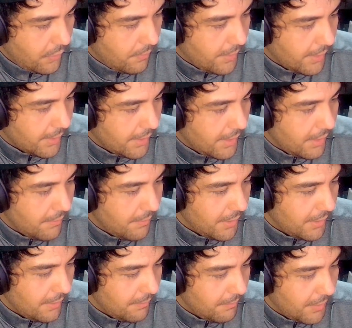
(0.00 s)
God, my
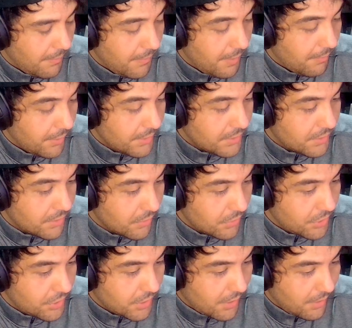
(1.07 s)
memory's so
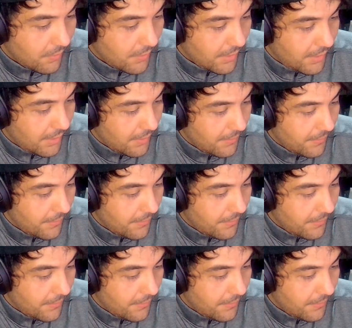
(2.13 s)
shot right now.